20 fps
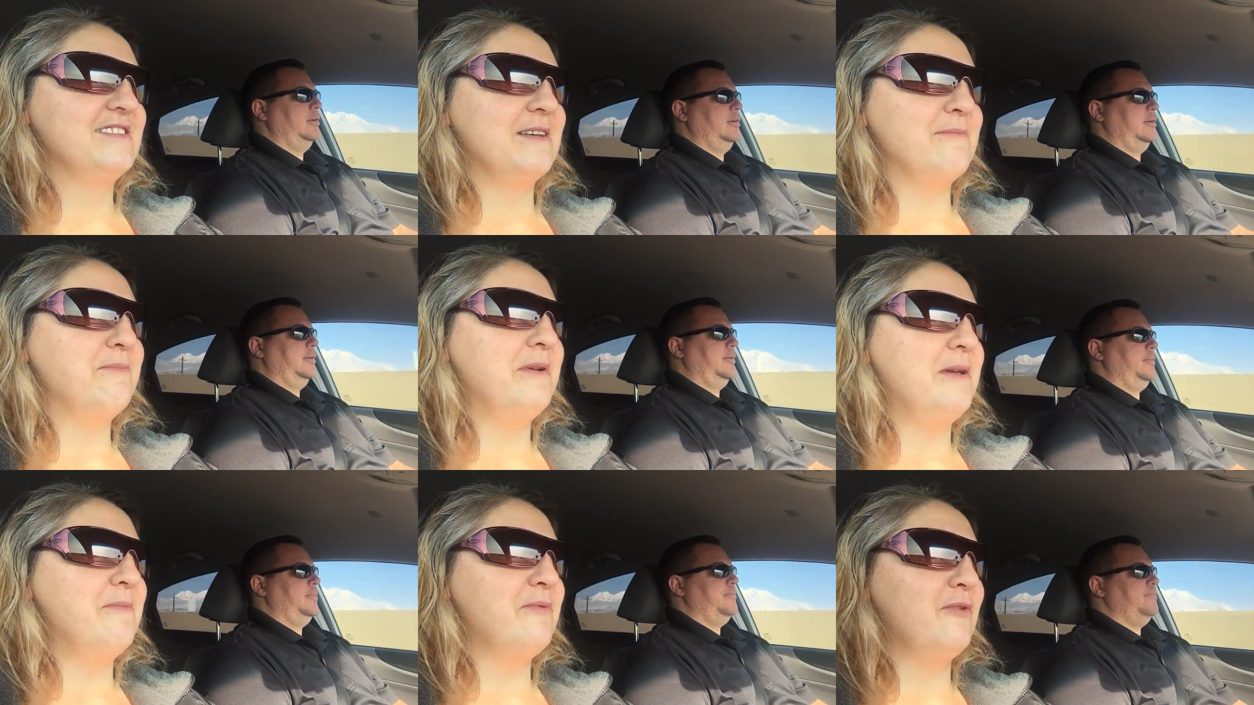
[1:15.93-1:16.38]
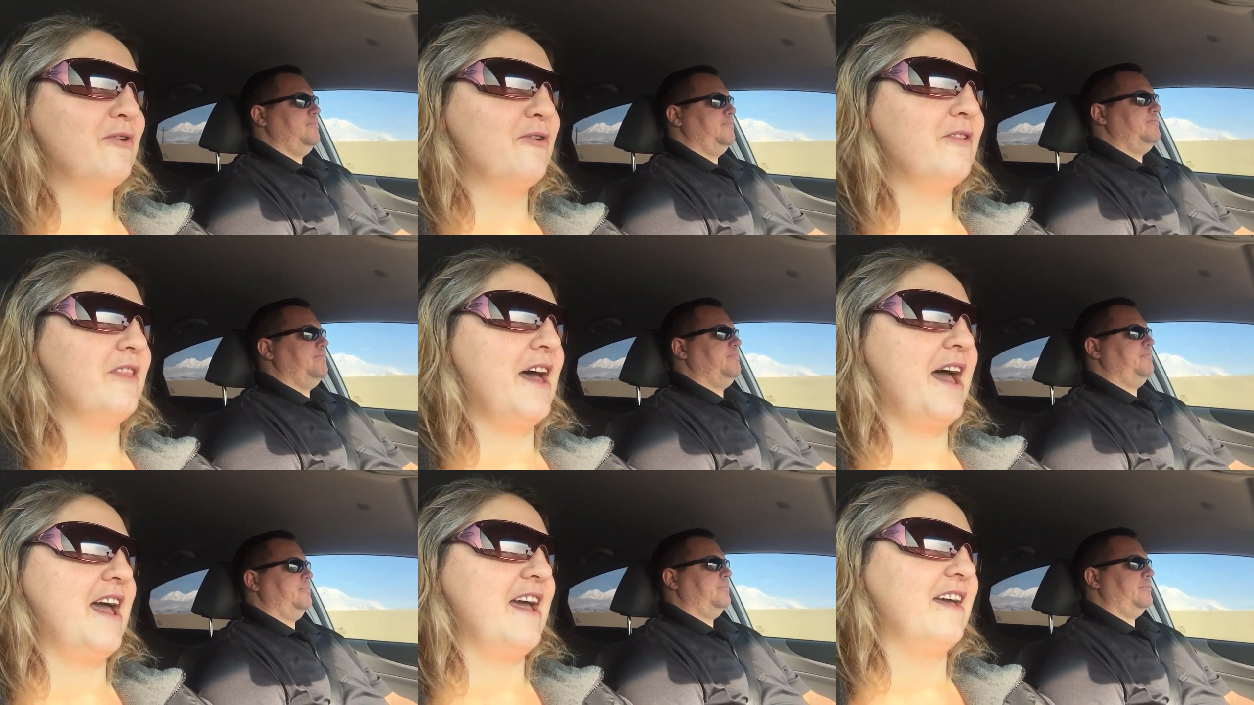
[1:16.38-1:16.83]
Speaker 1: Some people
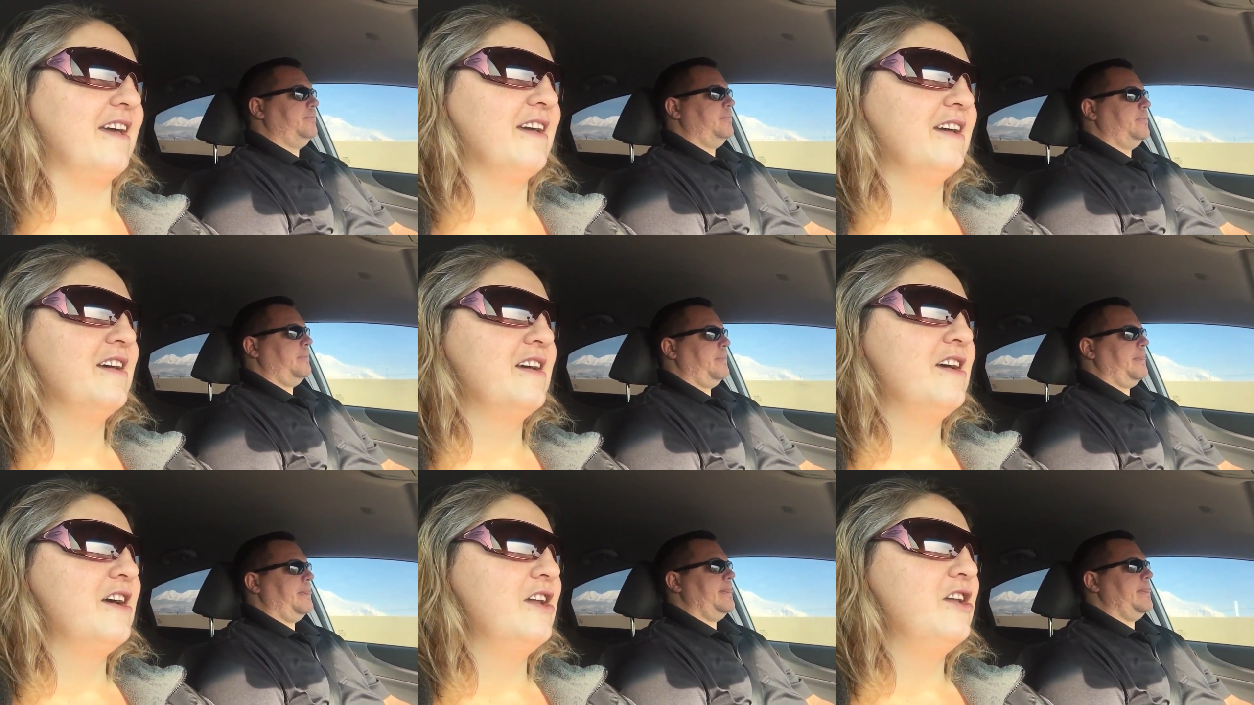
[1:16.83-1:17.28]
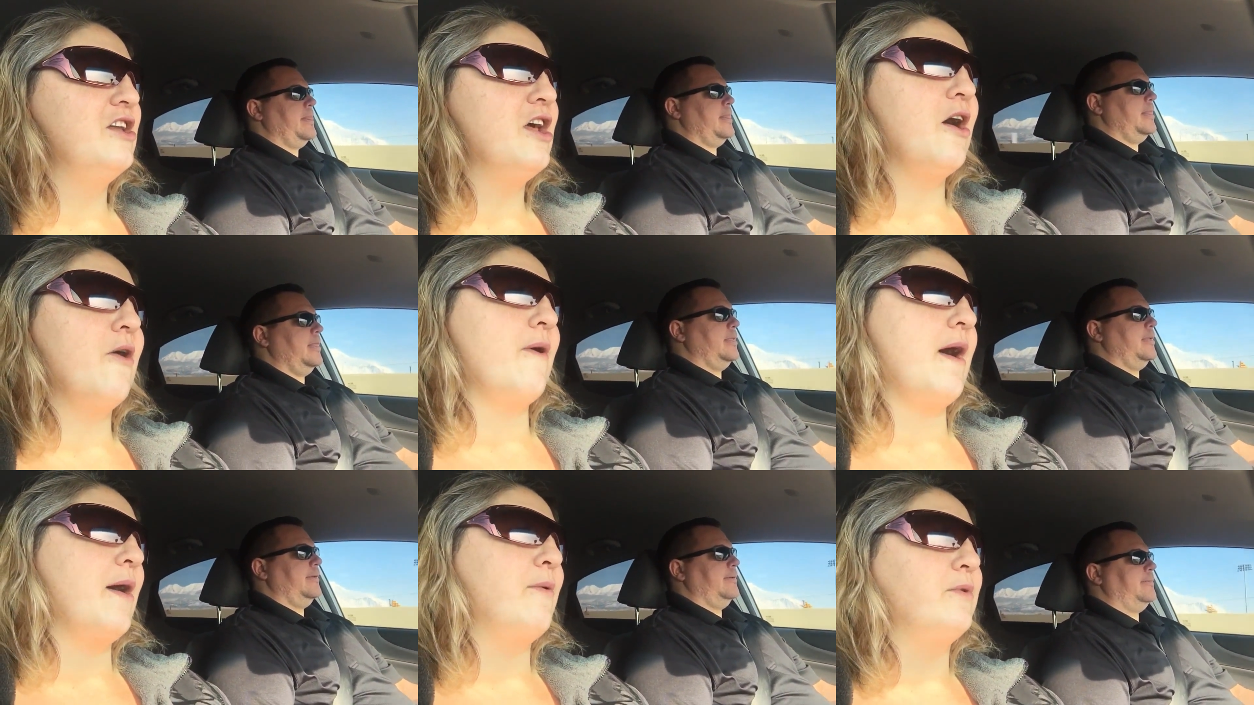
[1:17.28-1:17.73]
are like,
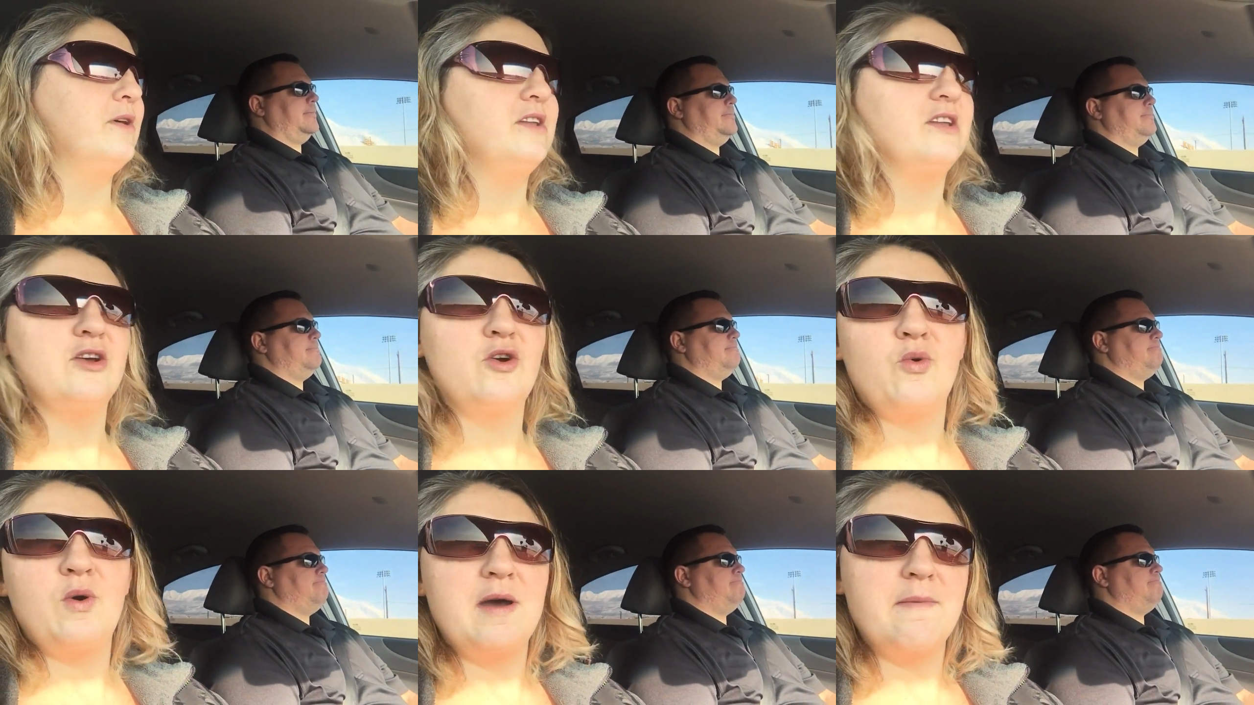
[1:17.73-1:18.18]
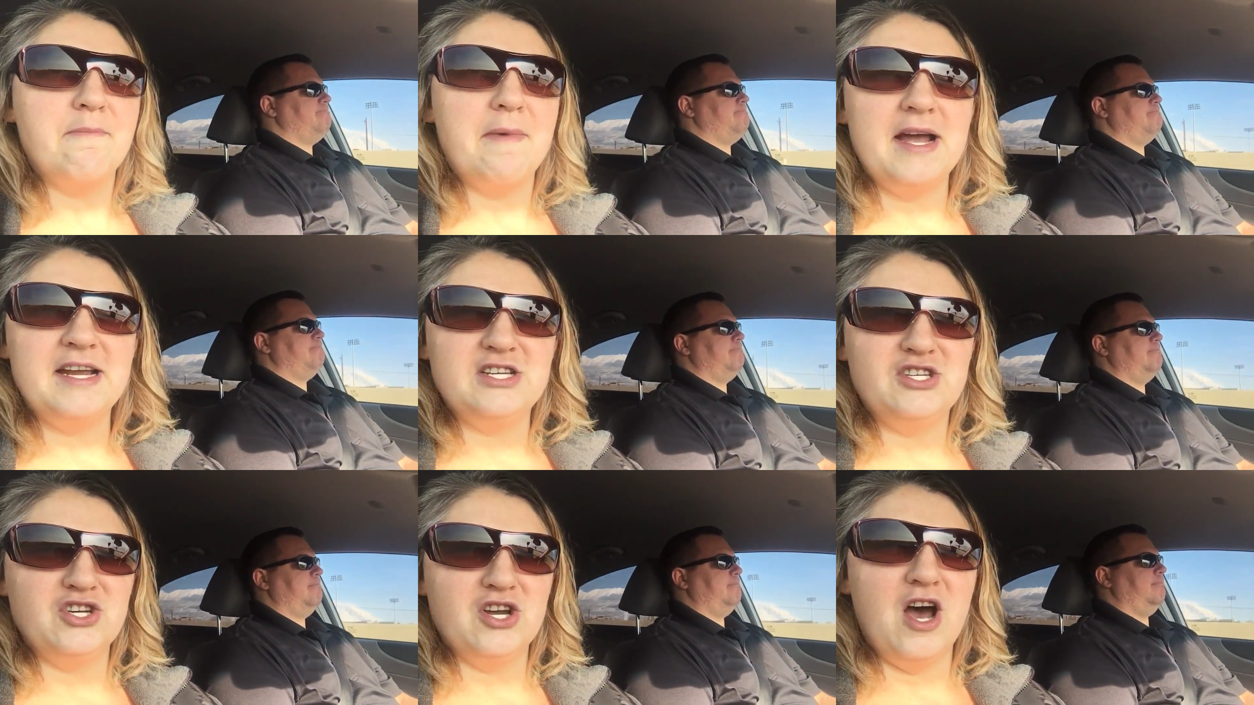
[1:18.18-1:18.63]
no, I wouldn't quit
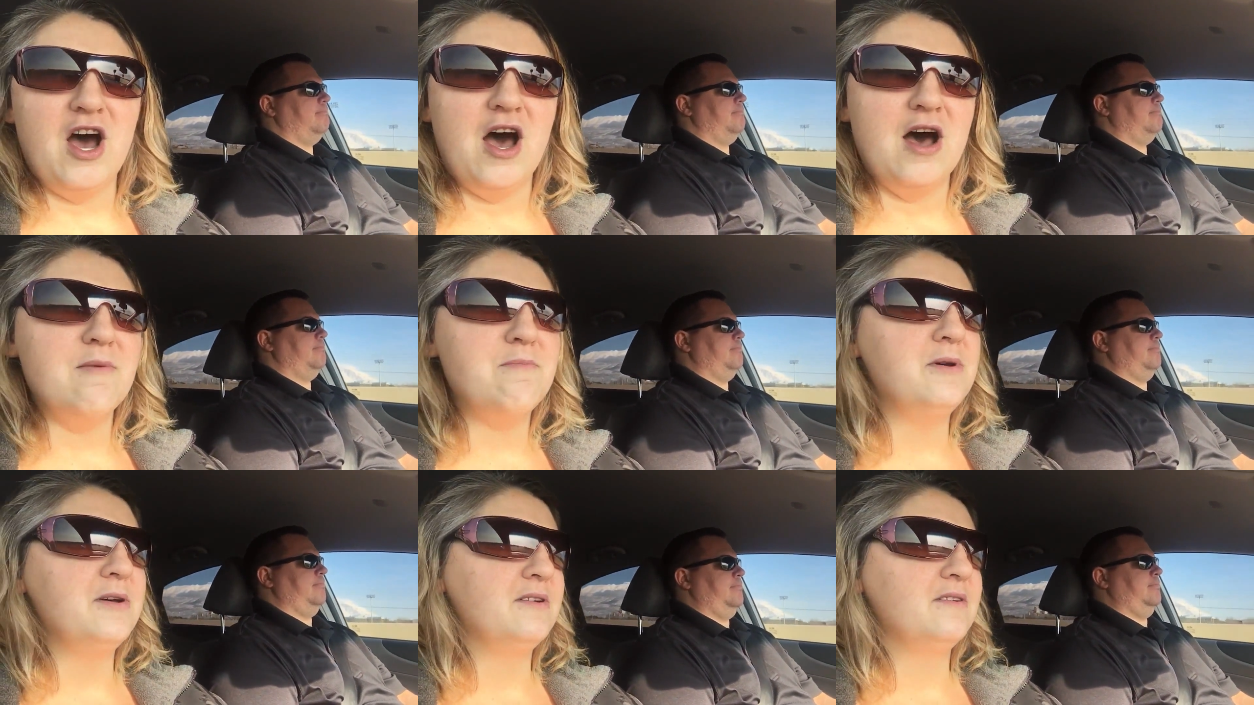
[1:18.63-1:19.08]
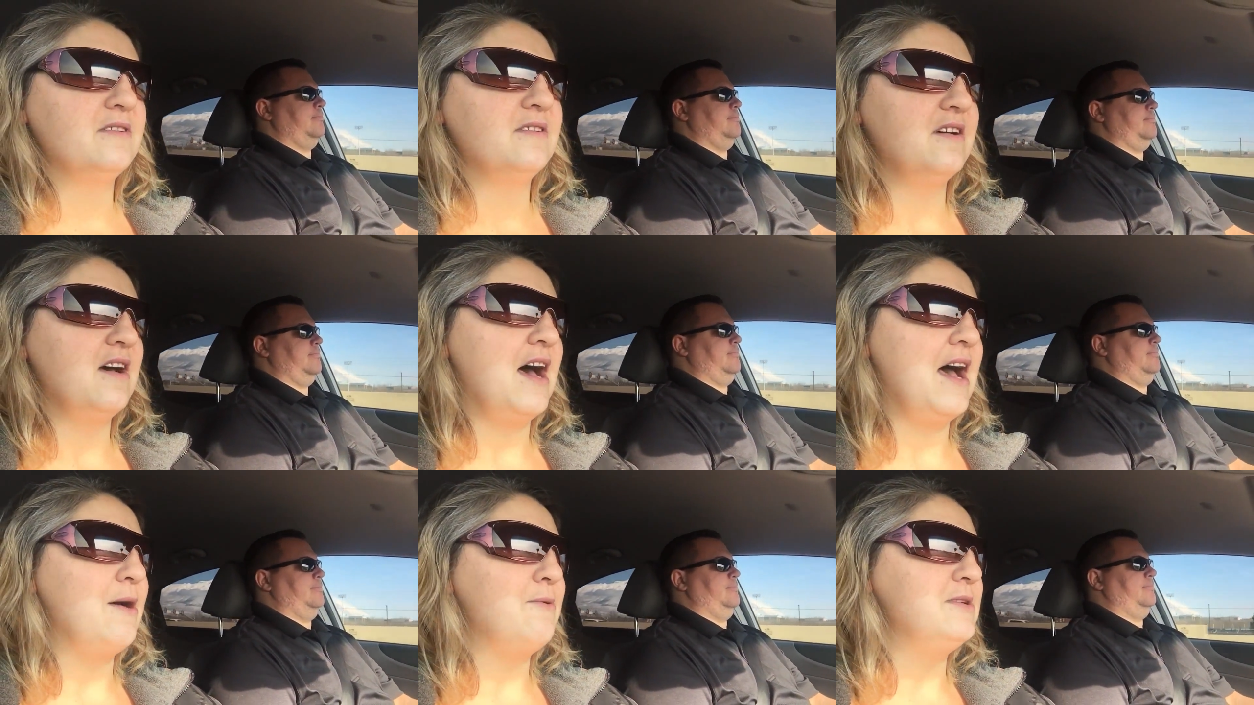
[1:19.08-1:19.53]
my job.
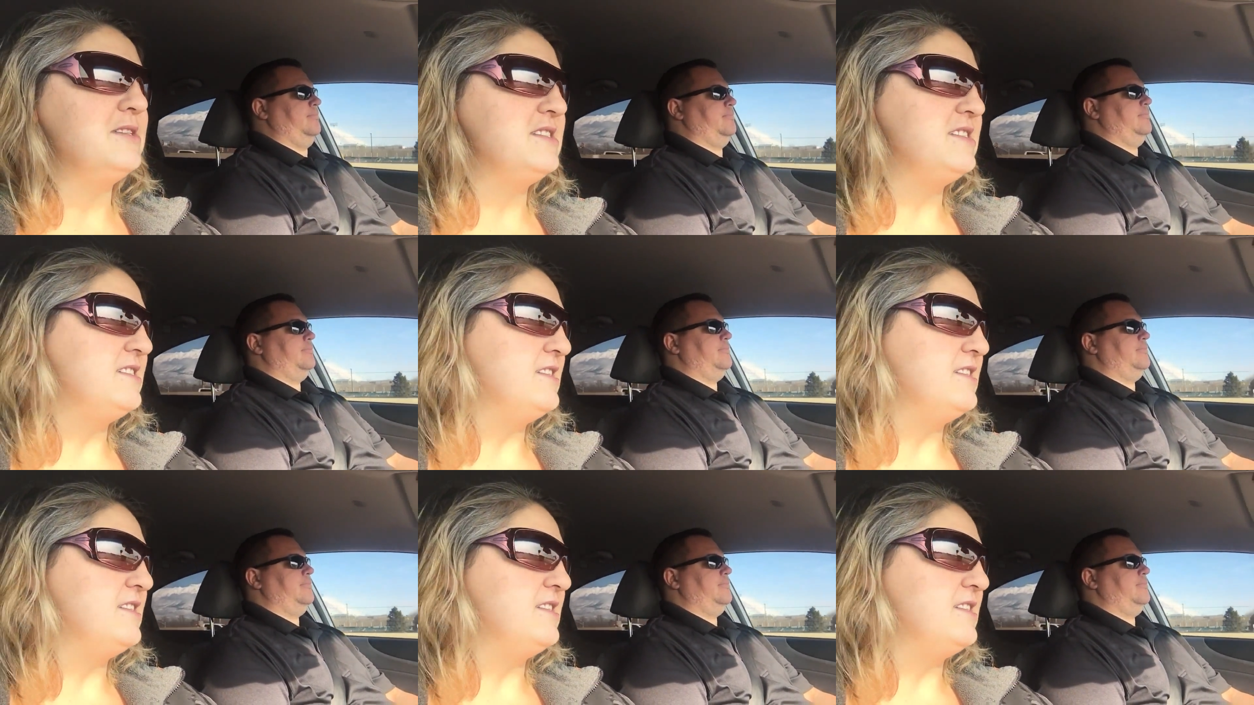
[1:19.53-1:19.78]
I would